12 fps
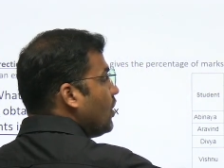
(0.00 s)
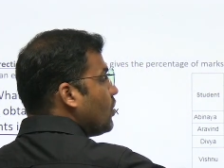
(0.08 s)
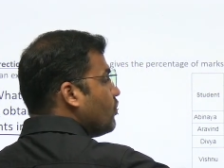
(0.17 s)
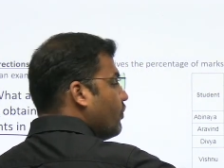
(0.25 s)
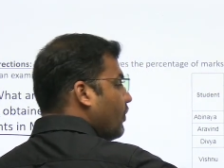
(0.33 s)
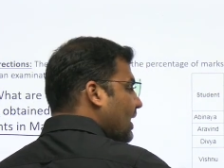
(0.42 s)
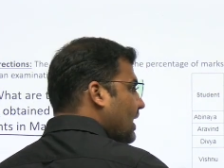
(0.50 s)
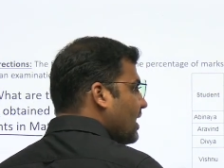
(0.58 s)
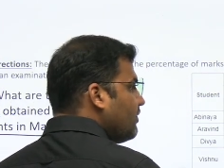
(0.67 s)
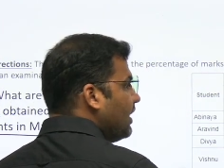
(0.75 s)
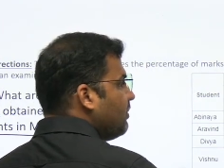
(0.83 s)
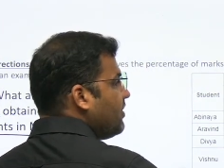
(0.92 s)
When
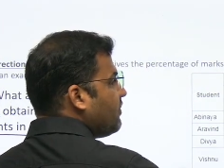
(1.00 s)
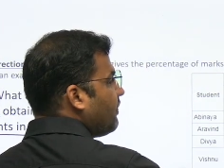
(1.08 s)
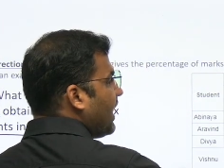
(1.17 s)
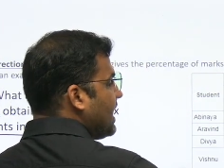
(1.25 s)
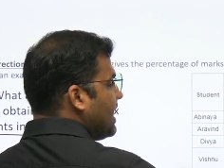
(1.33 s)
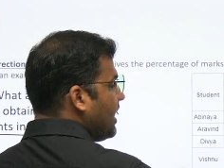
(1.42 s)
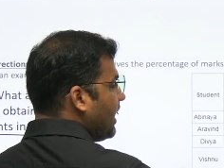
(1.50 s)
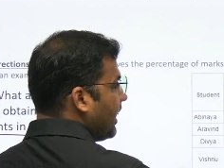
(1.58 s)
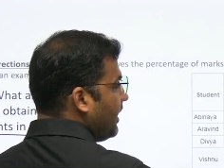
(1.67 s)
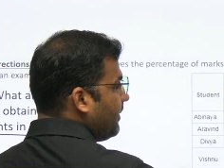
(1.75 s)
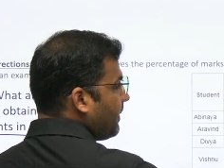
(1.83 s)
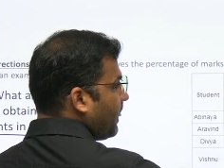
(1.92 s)
I will be
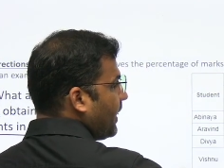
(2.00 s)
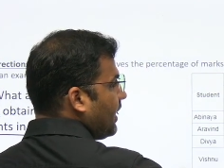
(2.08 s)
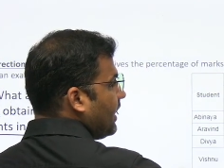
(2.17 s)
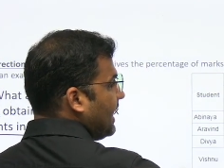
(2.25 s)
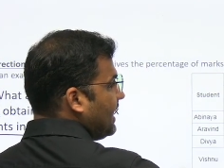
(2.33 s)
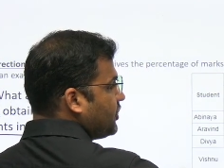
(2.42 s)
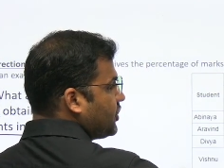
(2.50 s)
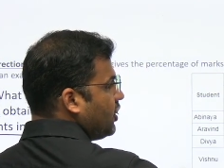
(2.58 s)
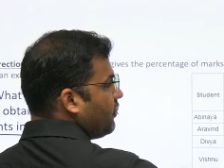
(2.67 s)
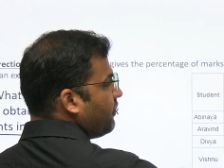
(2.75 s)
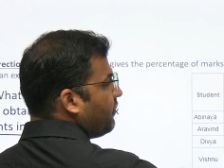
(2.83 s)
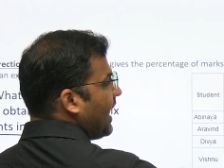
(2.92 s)
finding, instead
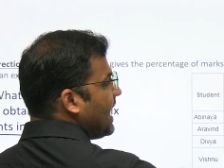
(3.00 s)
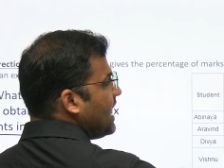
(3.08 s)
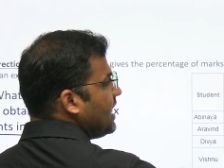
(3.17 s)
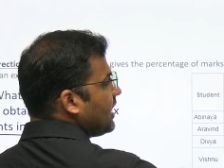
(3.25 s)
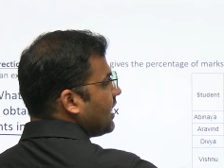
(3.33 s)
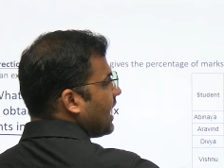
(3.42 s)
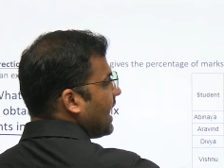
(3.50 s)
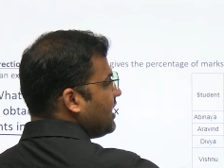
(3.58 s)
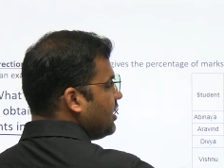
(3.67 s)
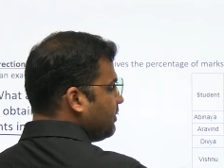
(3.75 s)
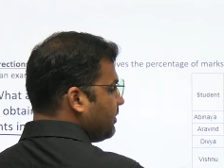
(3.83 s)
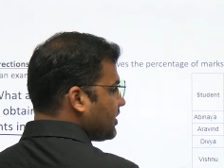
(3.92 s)
of finding the
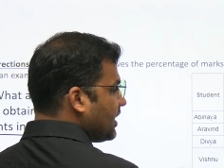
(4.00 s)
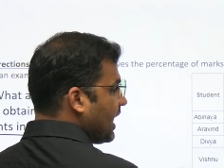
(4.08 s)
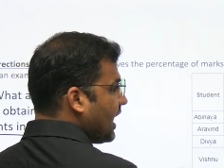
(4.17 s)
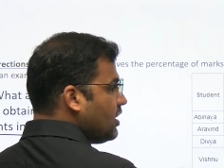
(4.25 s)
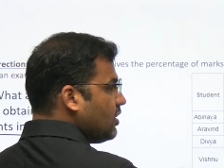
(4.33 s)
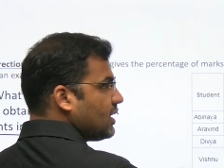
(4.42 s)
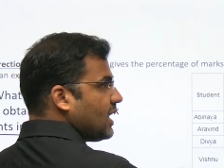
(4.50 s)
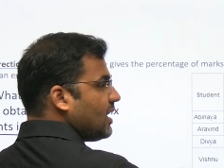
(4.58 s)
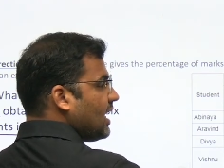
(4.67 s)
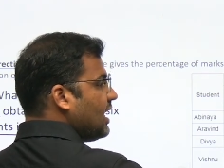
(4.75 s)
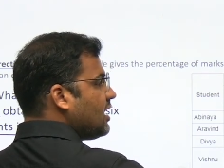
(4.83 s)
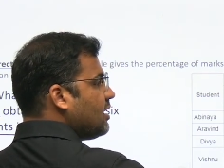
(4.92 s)
90%, I know
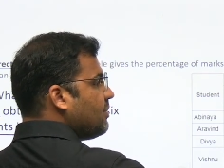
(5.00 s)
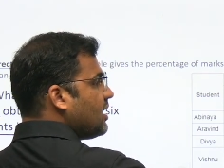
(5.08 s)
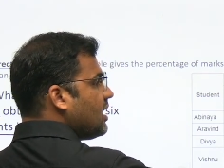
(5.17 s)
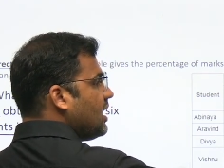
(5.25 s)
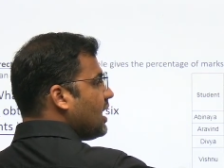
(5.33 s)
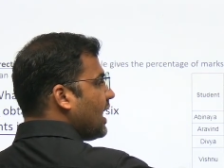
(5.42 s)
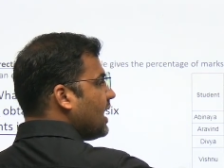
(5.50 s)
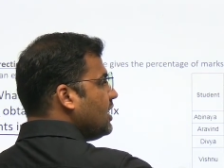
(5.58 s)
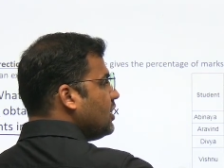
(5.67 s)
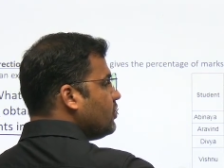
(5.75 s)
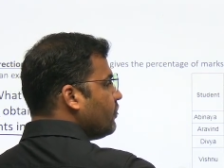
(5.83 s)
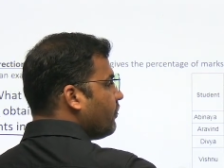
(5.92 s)
that ultimately I
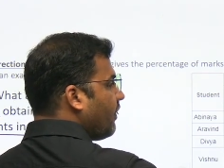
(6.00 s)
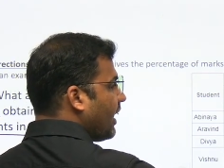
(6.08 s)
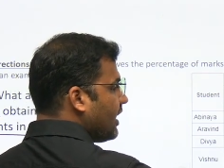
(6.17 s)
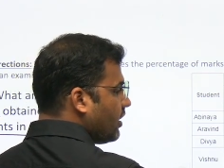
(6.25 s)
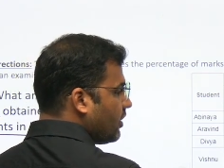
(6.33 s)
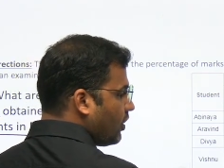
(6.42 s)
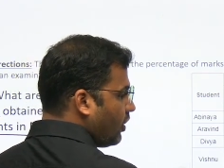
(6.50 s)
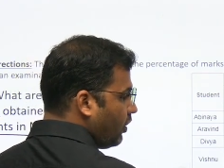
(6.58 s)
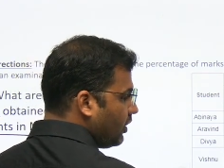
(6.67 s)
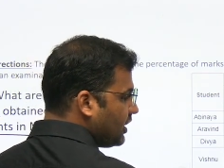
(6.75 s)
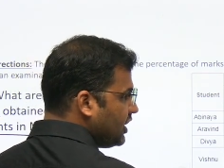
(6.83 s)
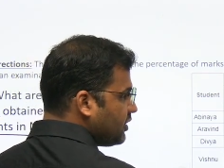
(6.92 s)
need to find out
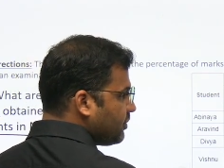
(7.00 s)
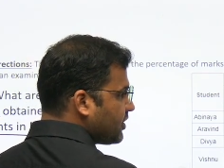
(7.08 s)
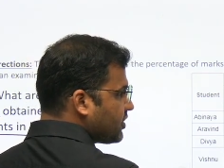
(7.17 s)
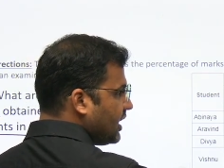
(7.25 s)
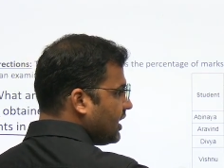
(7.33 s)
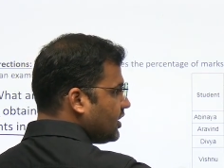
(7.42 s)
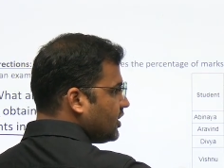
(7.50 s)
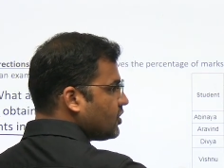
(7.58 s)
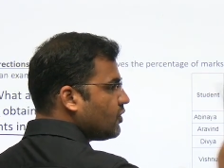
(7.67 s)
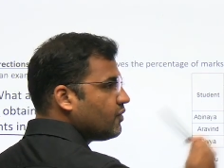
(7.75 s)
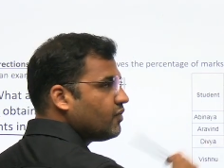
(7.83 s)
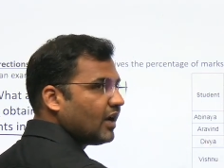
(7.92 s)
all these percentages
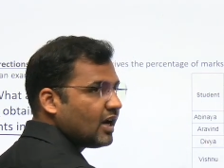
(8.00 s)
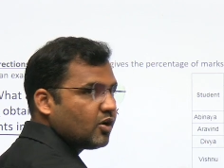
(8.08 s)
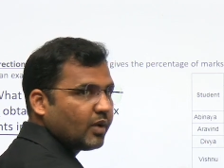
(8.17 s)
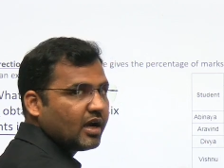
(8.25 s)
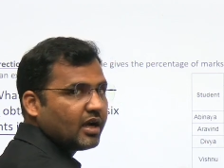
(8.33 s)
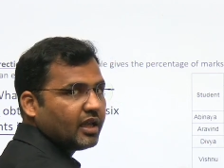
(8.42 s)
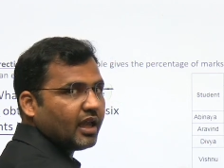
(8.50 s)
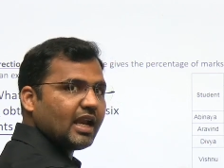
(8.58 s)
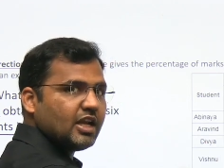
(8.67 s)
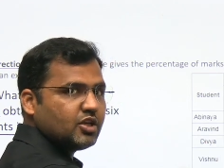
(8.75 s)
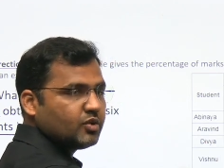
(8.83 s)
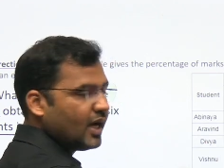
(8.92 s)
of 120
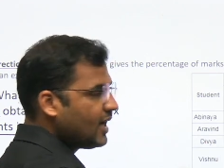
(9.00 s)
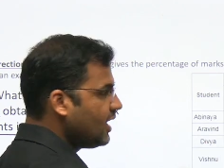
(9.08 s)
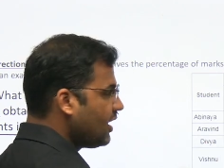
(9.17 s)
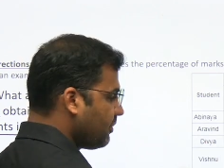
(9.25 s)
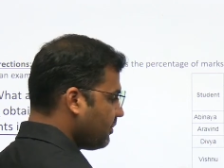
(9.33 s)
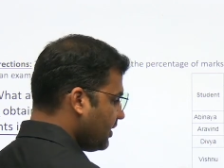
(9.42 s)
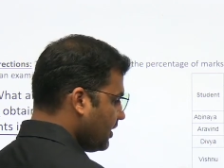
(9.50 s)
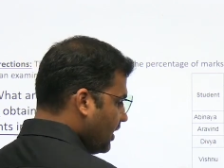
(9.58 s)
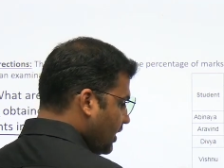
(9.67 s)
and need to add it up.